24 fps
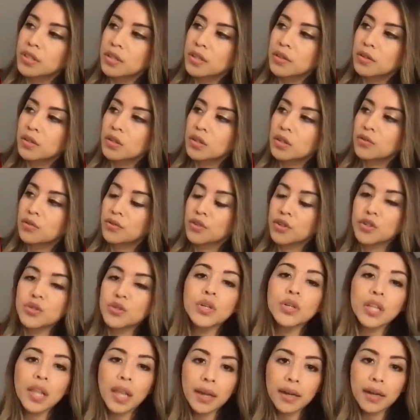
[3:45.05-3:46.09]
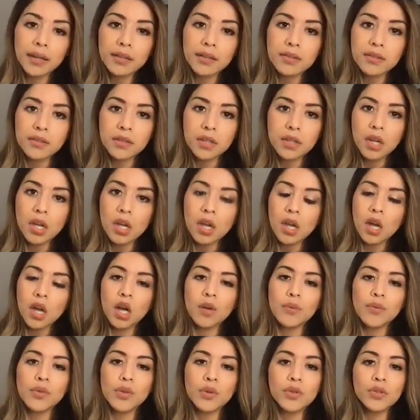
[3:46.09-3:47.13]
This is for new clients,
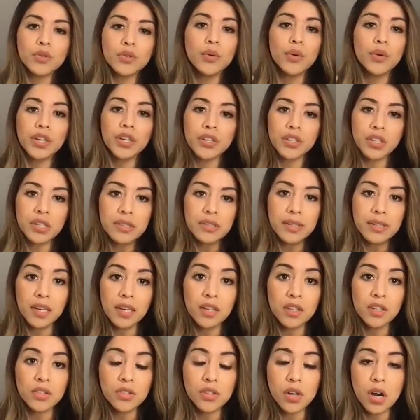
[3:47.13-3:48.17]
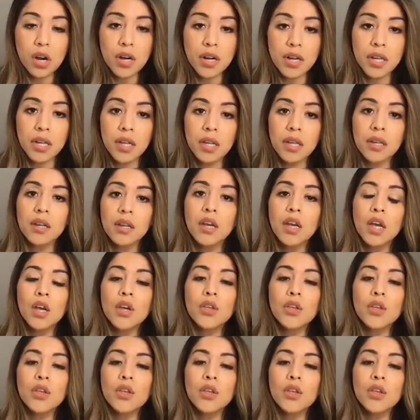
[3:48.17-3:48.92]
those who are just getting started,